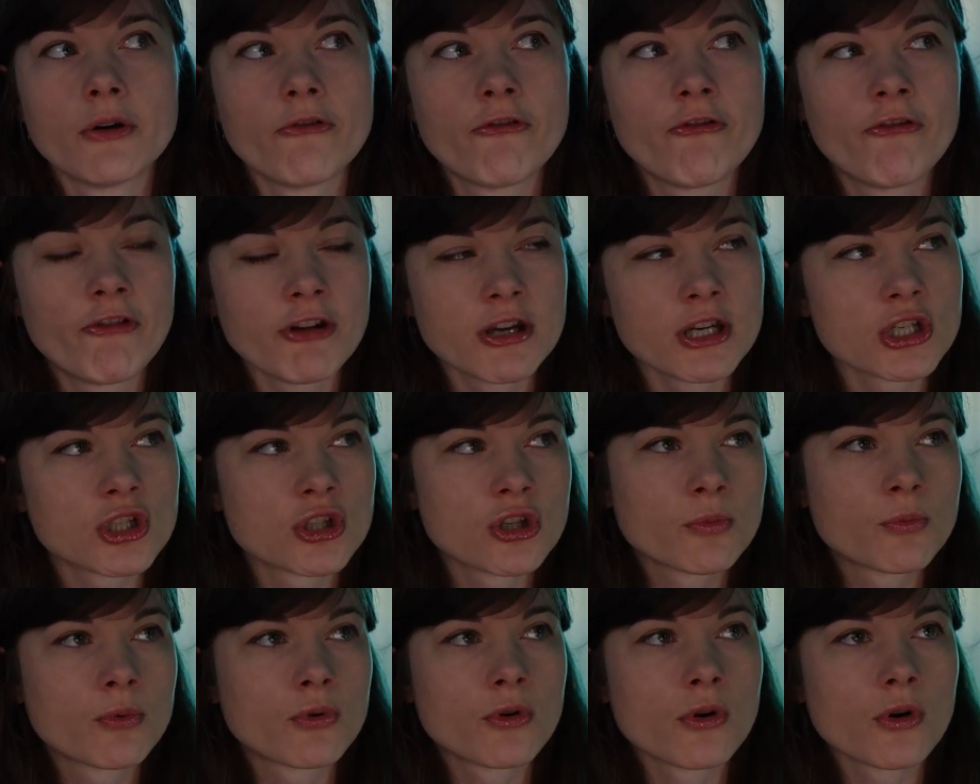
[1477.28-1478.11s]
finish
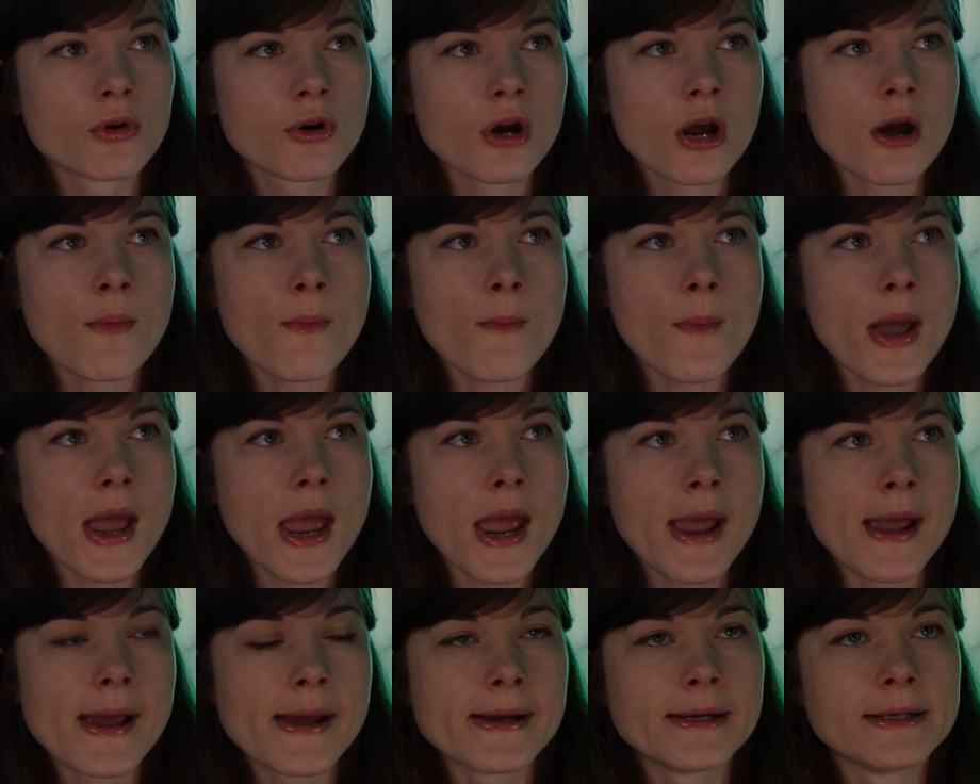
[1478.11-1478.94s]
the program
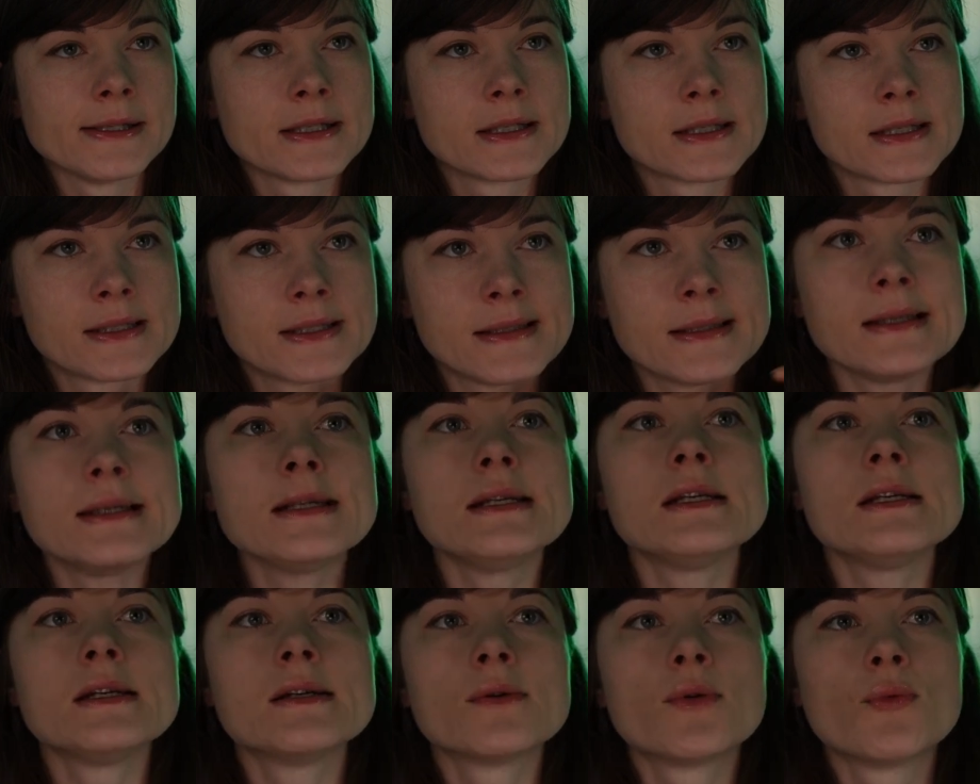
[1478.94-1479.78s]
and
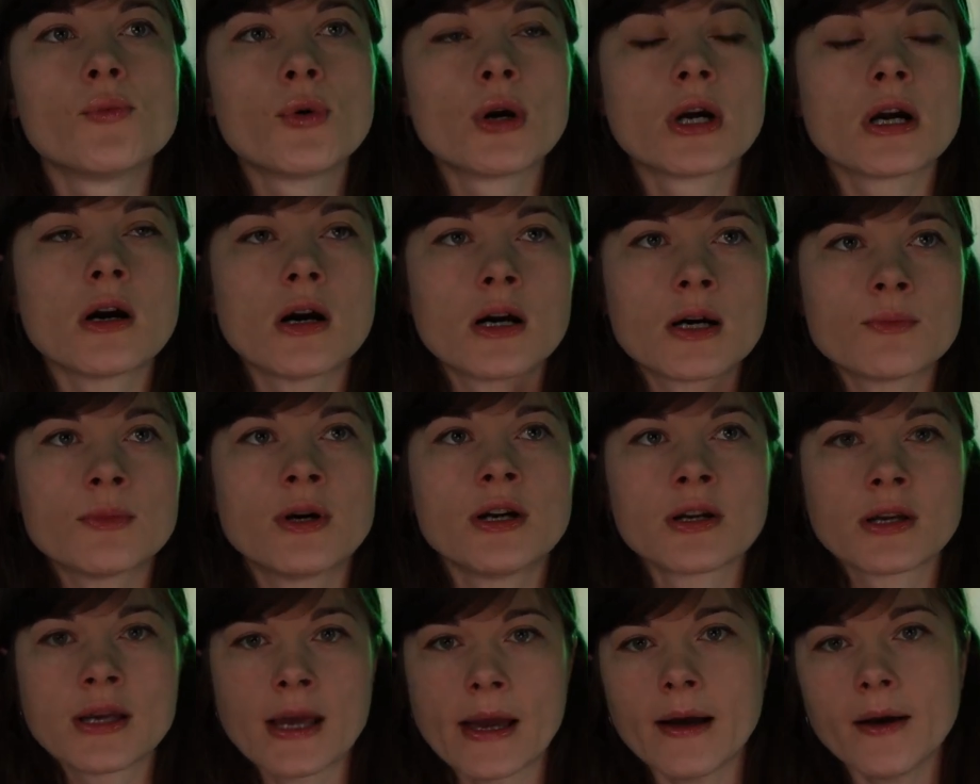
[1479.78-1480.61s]
see where are
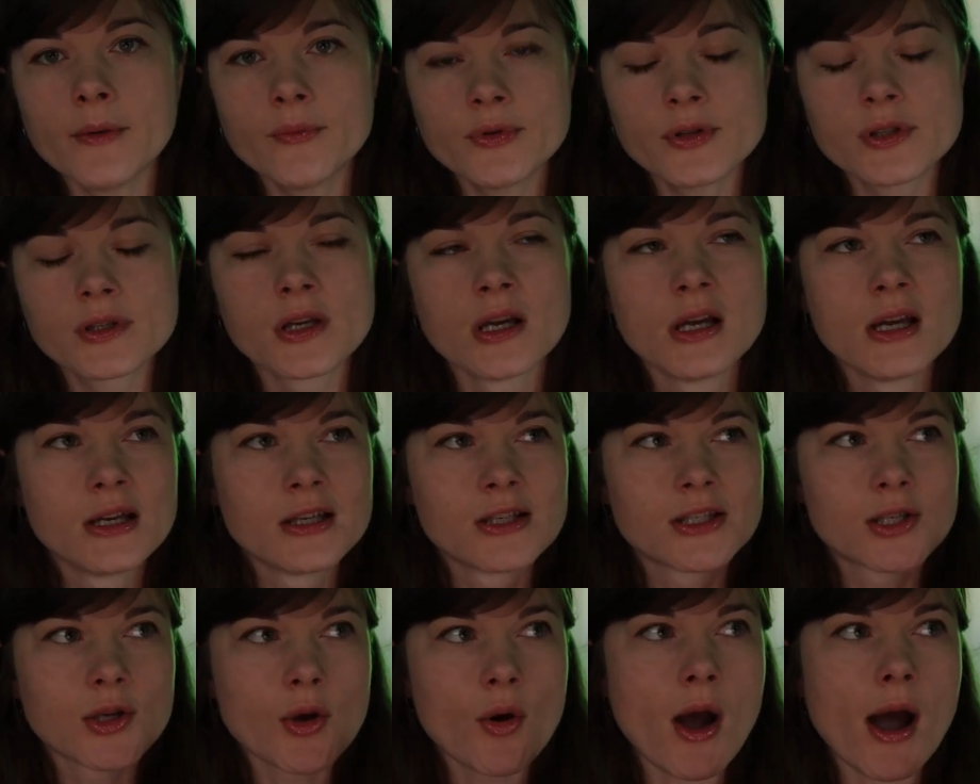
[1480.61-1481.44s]
my gaps
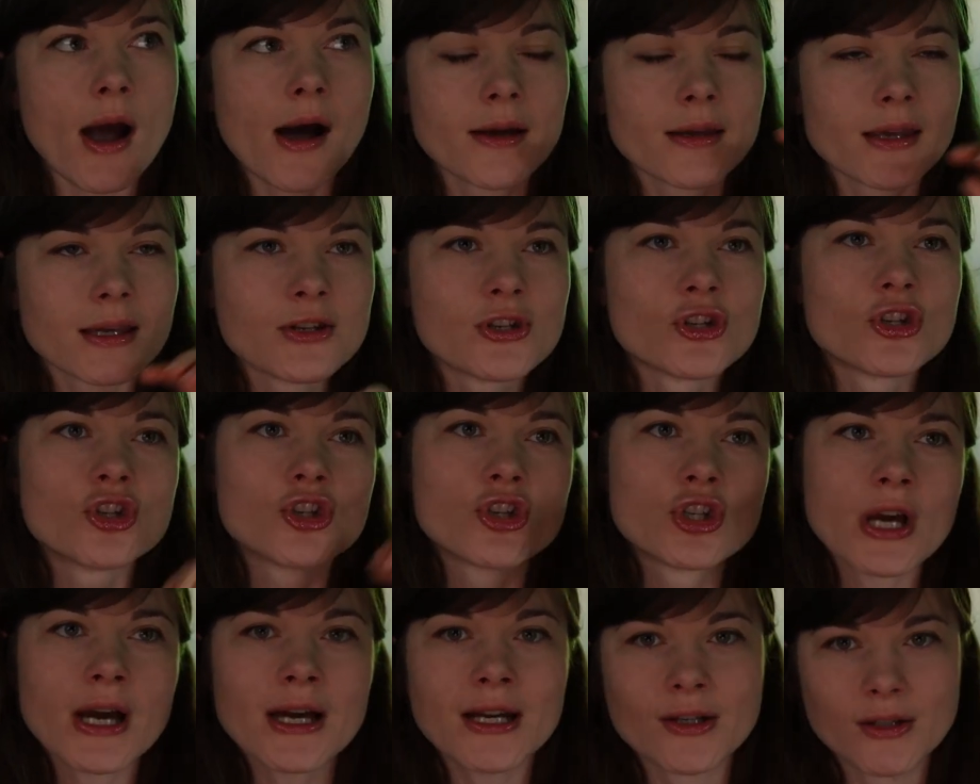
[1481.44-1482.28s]
so I can
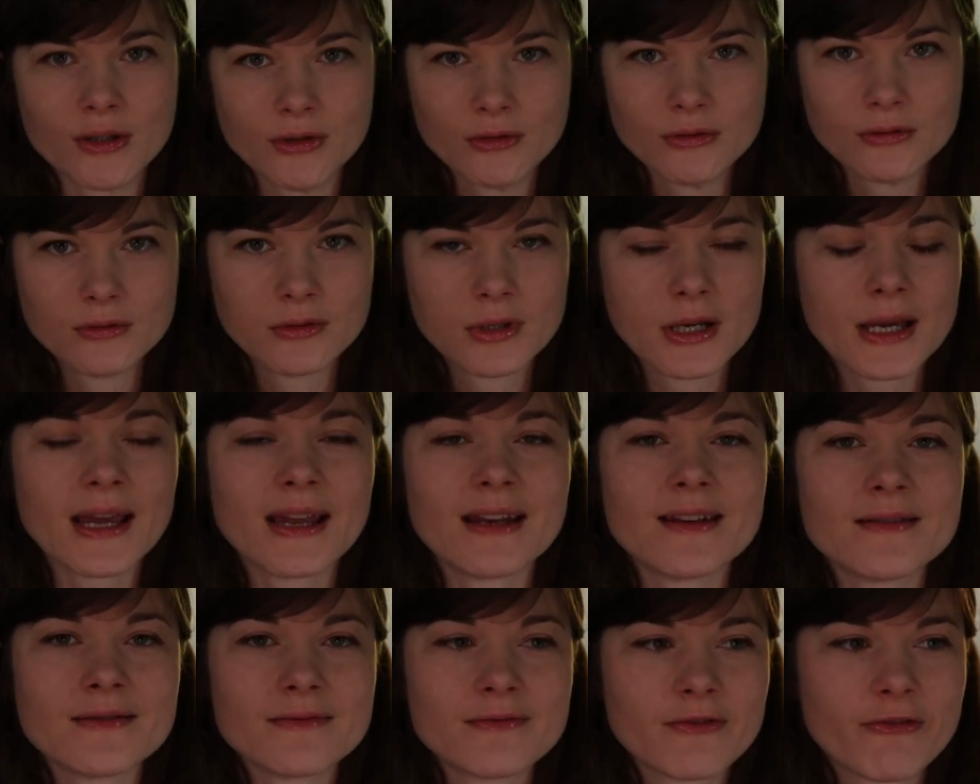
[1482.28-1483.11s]
shadow
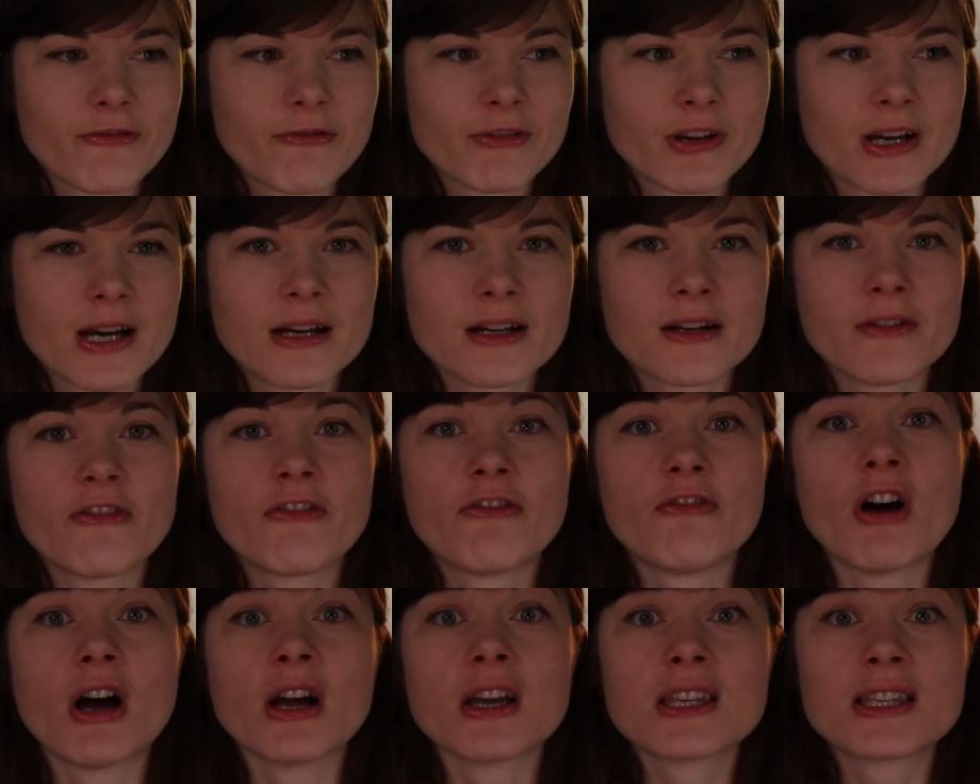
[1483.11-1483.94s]
and kind
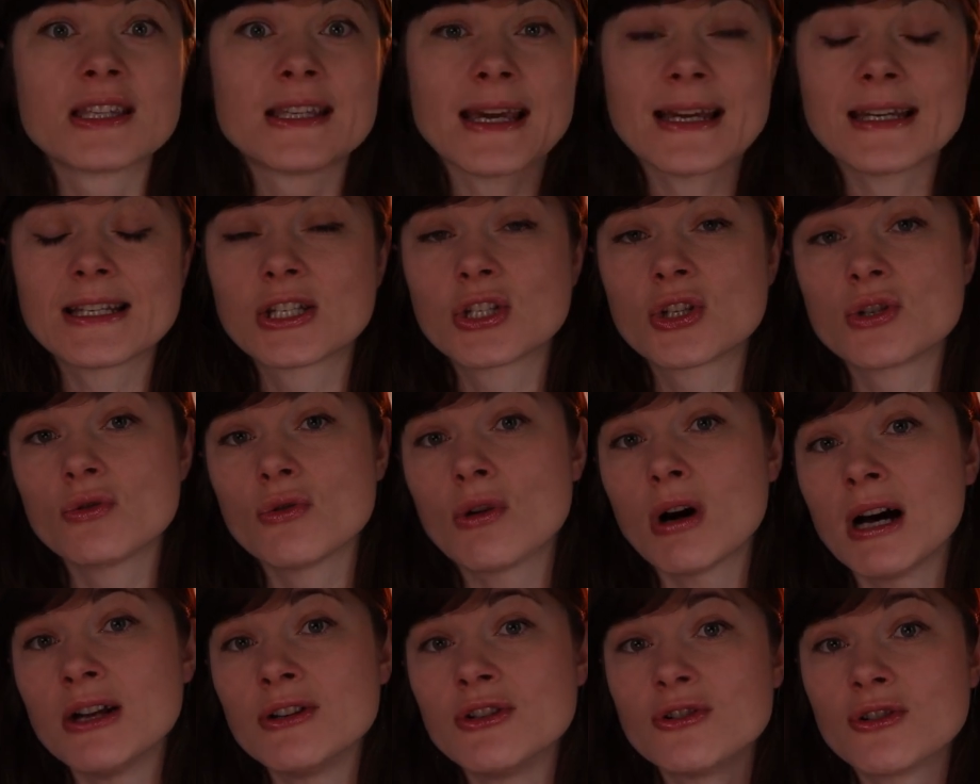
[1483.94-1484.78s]
of get
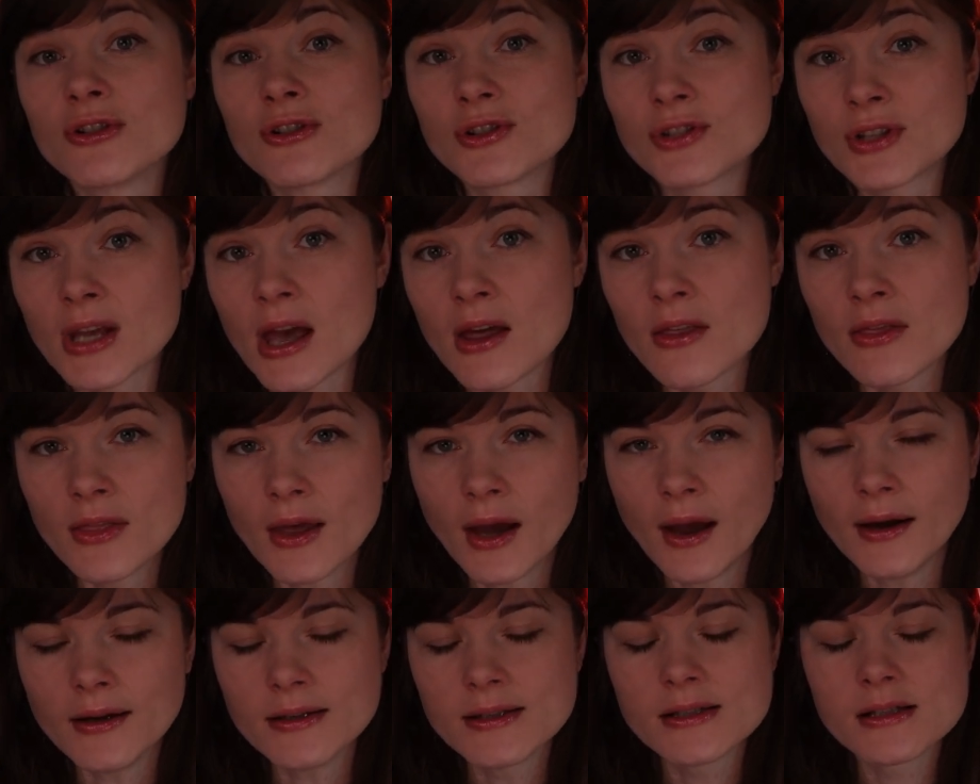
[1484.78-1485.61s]
to understand
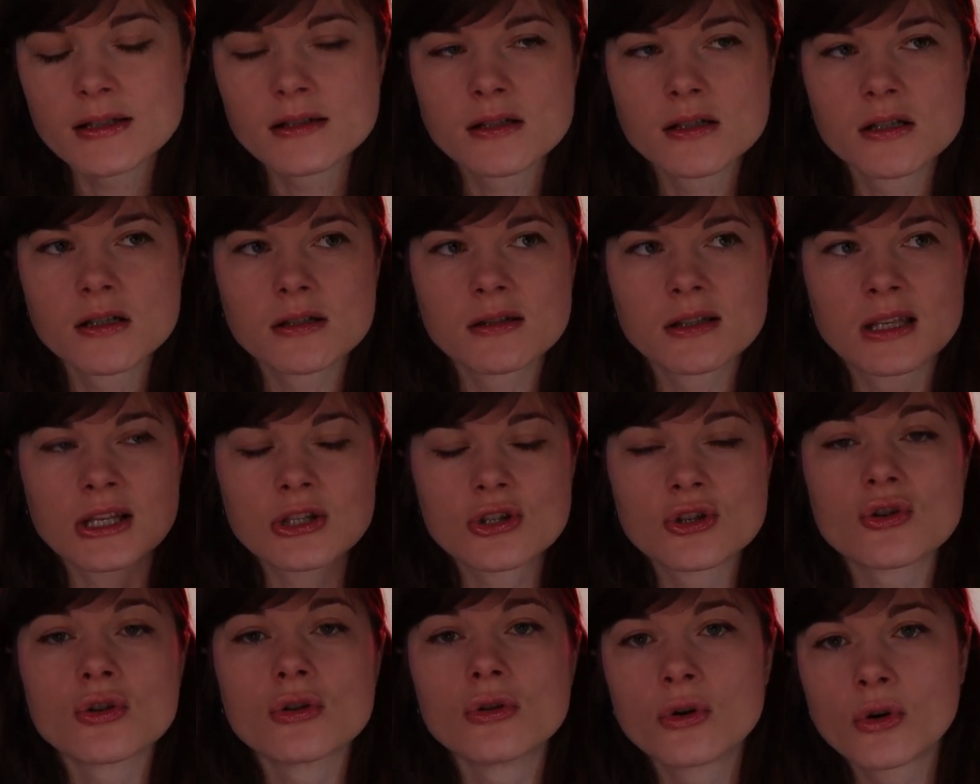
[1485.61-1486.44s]
that,
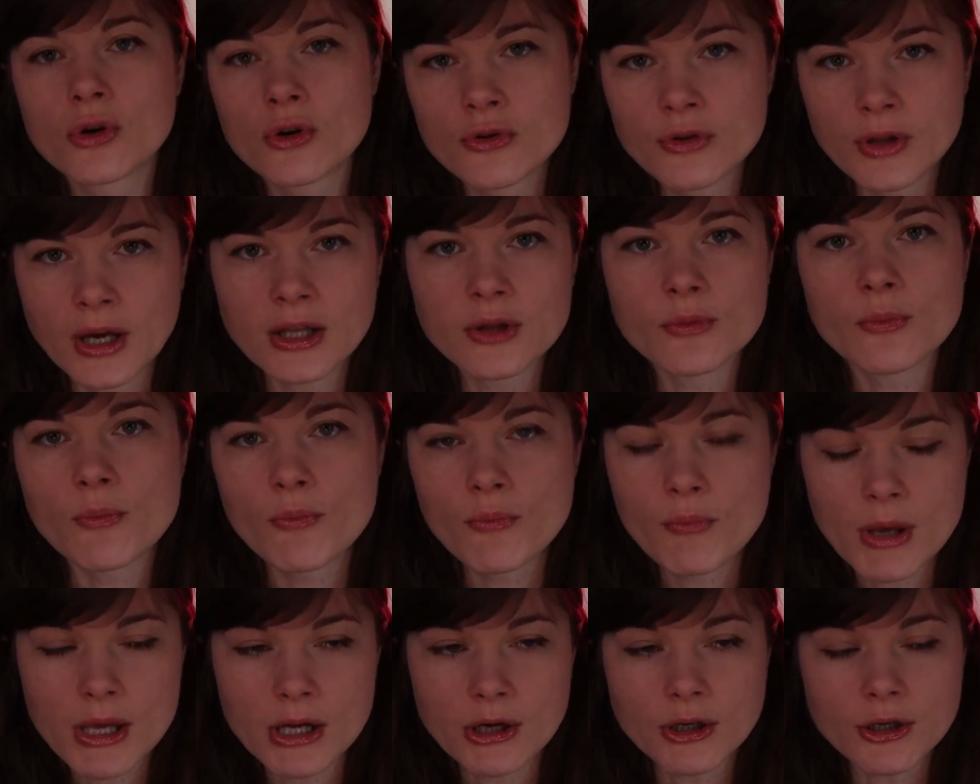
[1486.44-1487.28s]
get to learn that
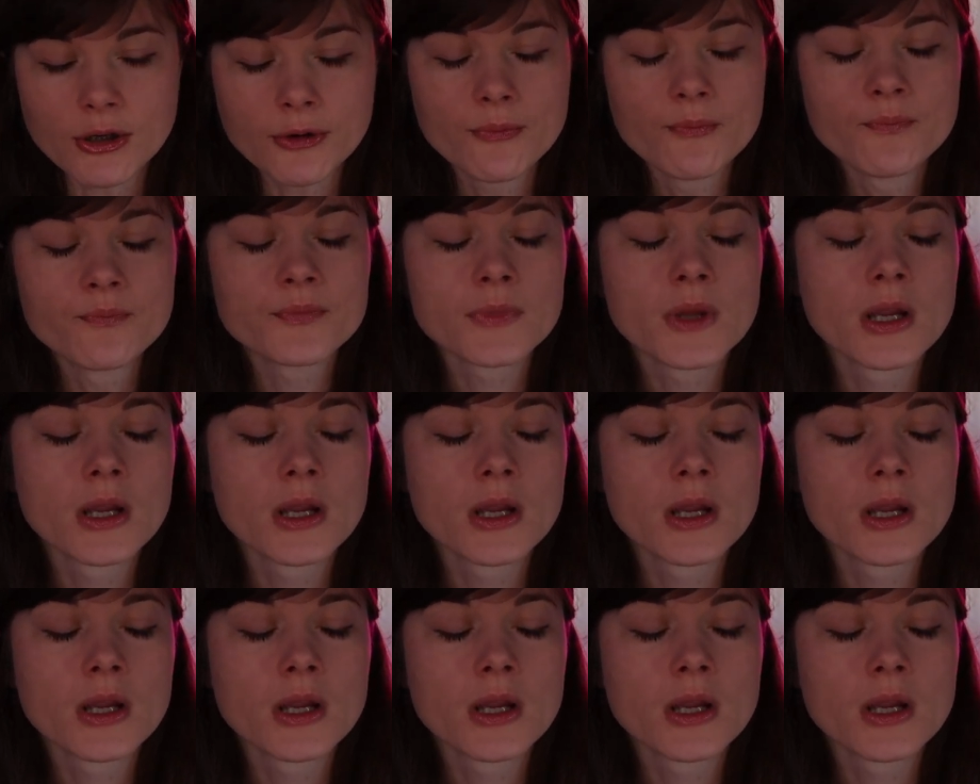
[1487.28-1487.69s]
better.